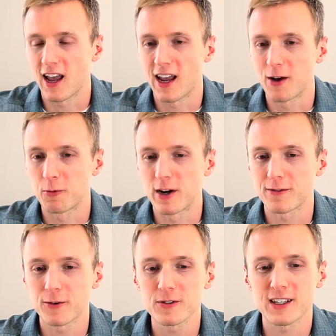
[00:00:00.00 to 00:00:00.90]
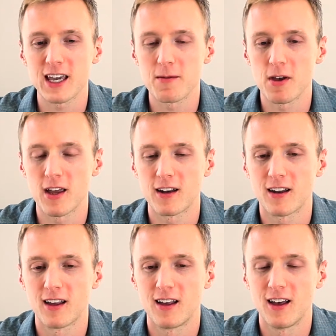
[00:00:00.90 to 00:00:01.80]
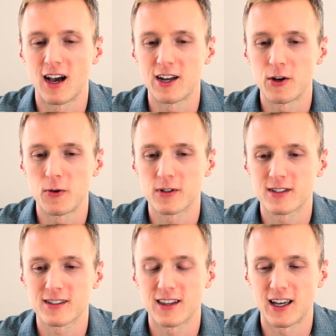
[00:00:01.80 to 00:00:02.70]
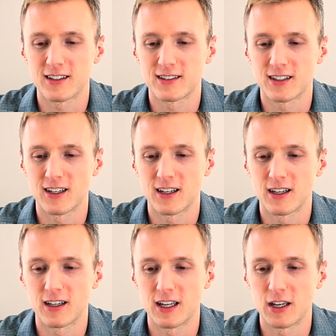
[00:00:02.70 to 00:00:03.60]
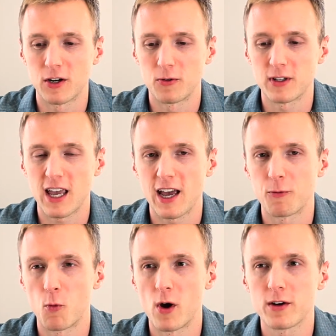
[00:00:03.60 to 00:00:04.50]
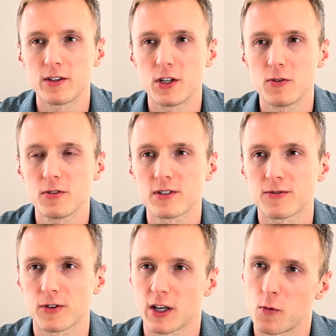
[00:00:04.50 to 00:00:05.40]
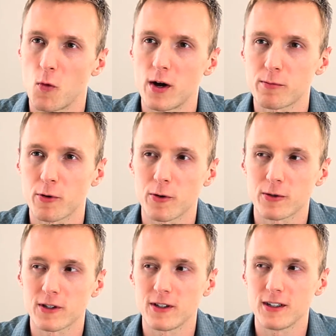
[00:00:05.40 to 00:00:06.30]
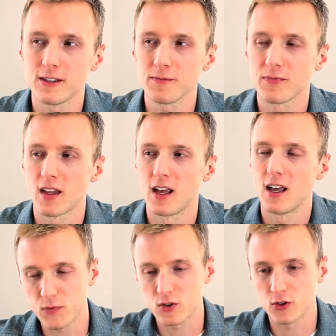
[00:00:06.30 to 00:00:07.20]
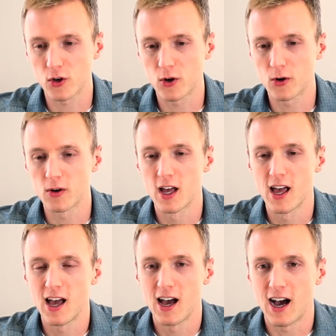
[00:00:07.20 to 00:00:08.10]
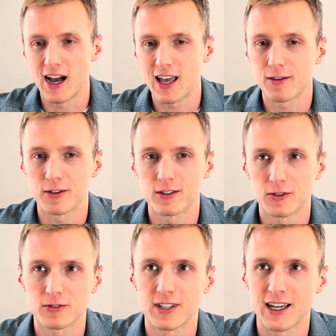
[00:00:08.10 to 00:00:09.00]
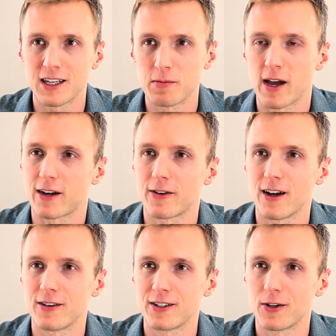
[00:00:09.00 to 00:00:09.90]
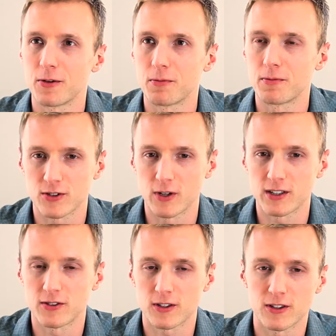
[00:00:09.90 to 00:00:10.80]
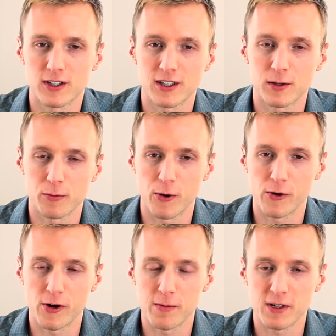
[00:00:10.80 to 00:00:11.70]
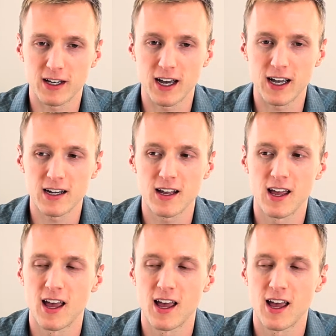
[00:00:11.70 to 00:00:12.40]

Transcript: And when I first came in, I noticed that it only had one use for like one protocol. So I have a little techie background, so I took a look at the programming guide